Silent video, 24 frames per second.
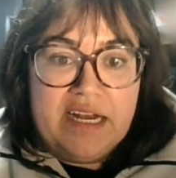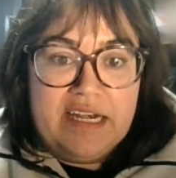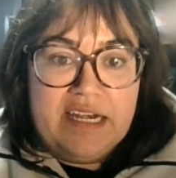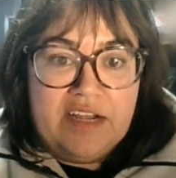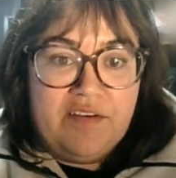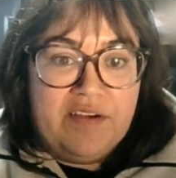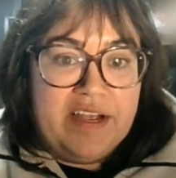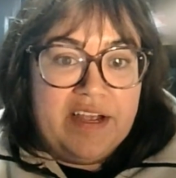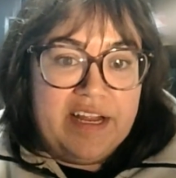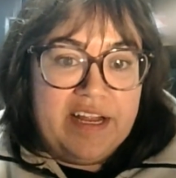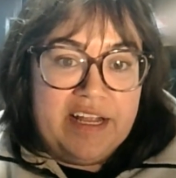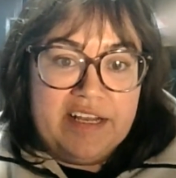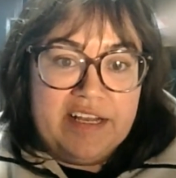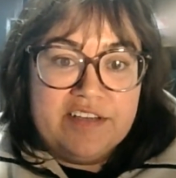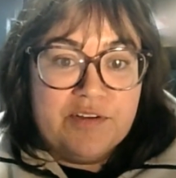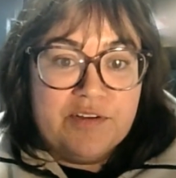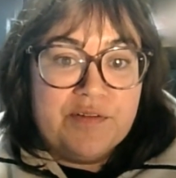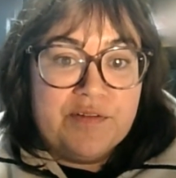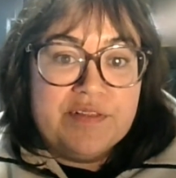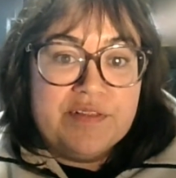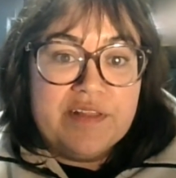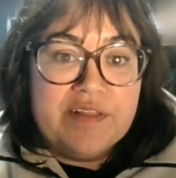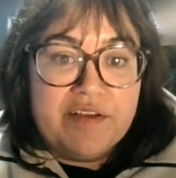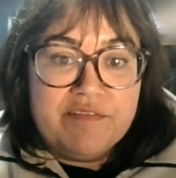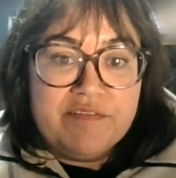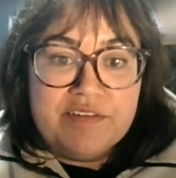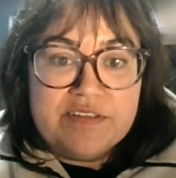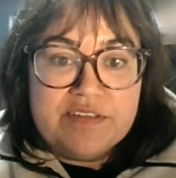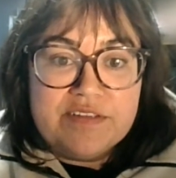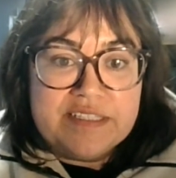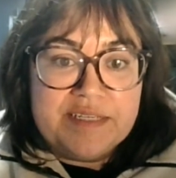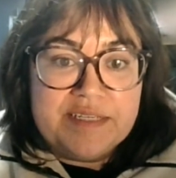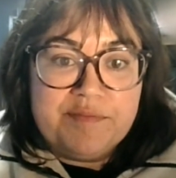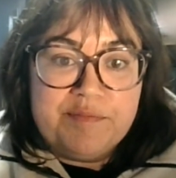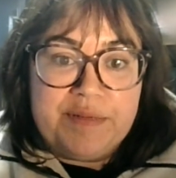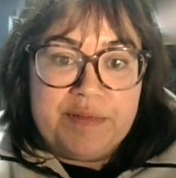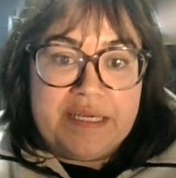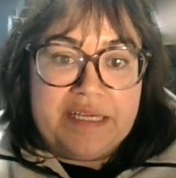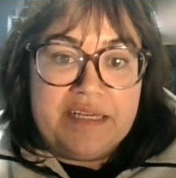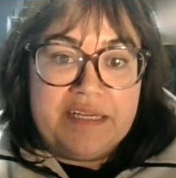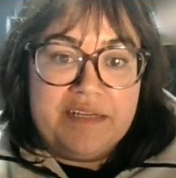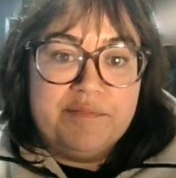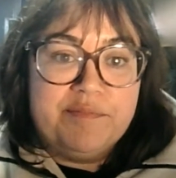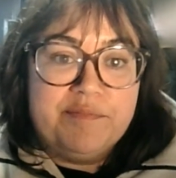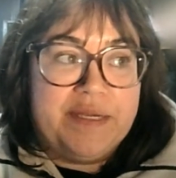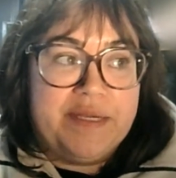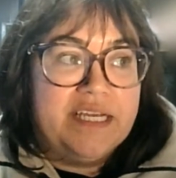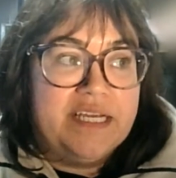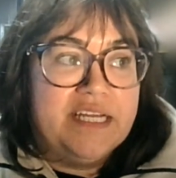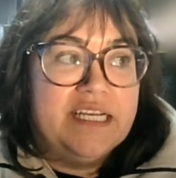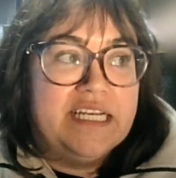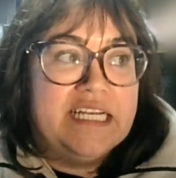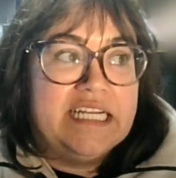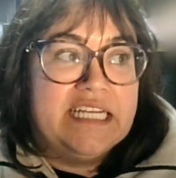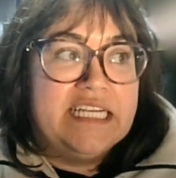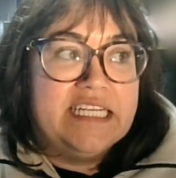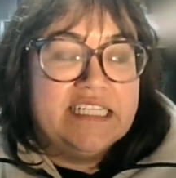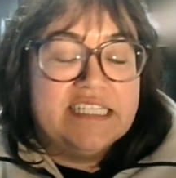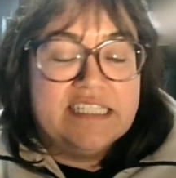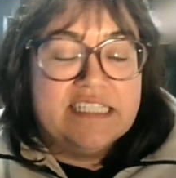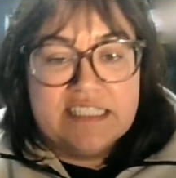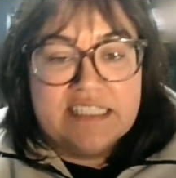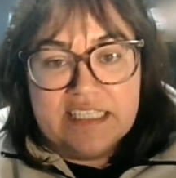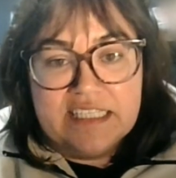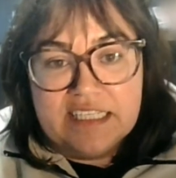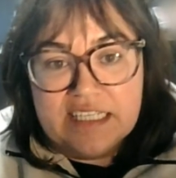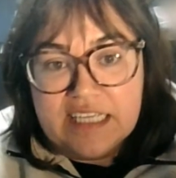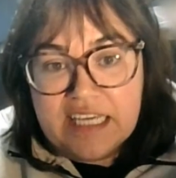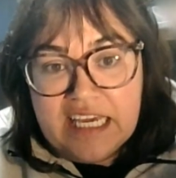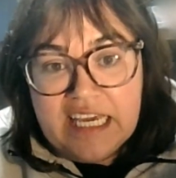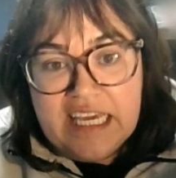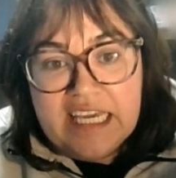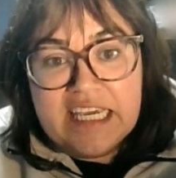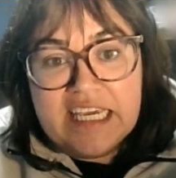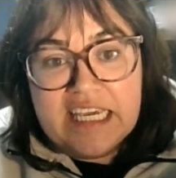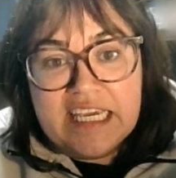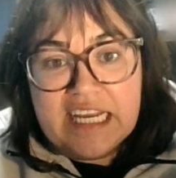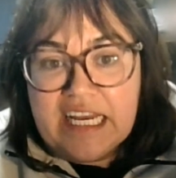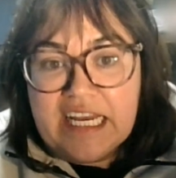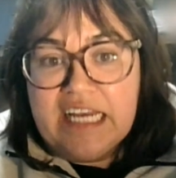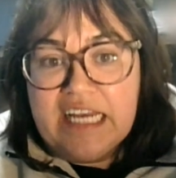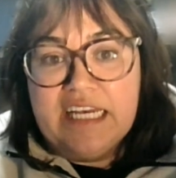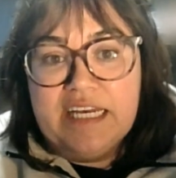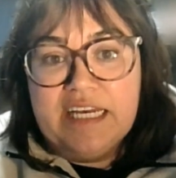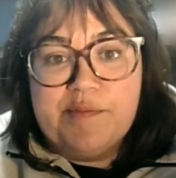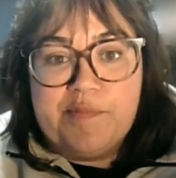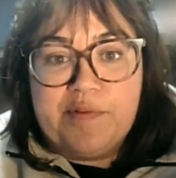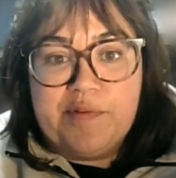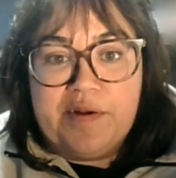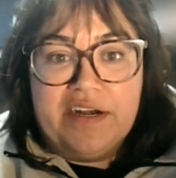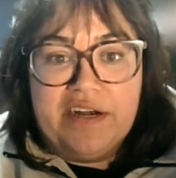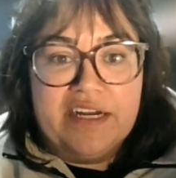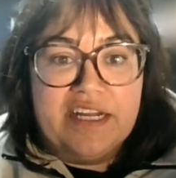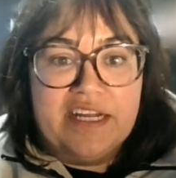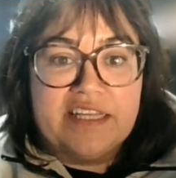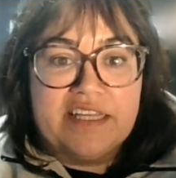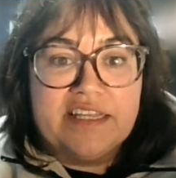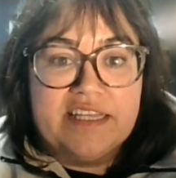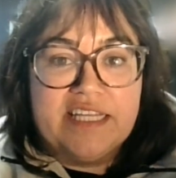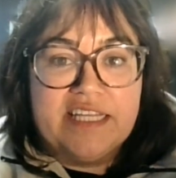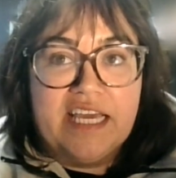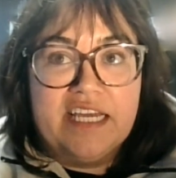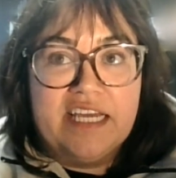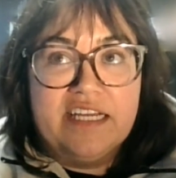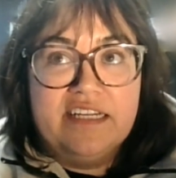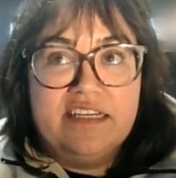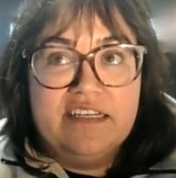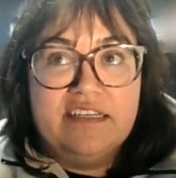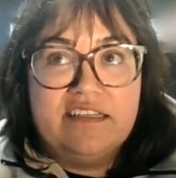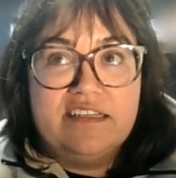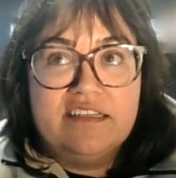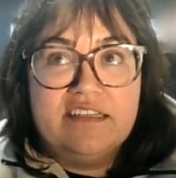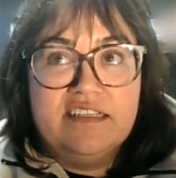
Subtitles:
Now, I don't love using peat, but it is a Canadian product that